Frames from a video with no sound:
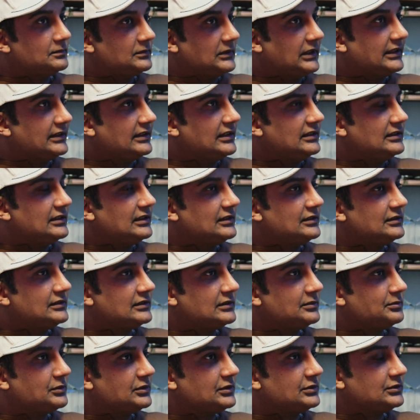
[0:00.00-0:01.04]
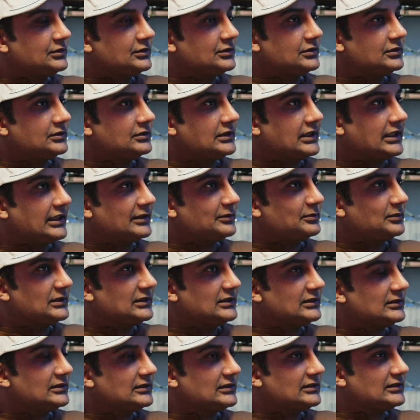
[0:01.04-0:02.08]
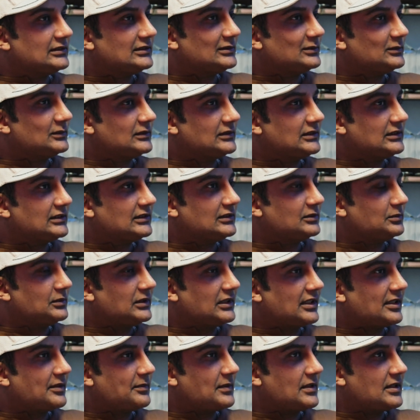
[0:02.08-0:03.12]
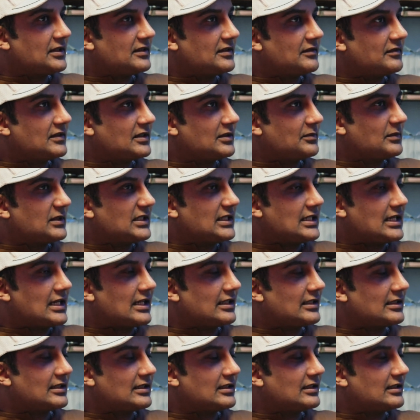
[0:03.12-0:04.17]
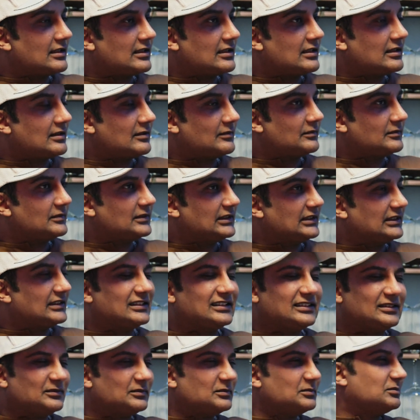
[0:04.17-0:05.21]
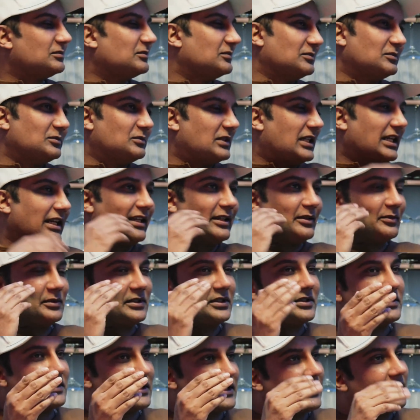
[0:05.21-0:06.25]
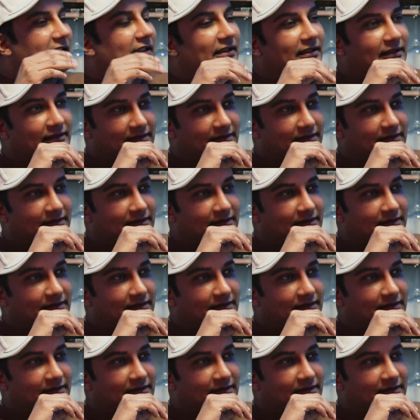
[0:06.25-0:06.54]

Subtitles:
I think there is some truth to that, because this is my experience. If somebody has it, it's a bad way to say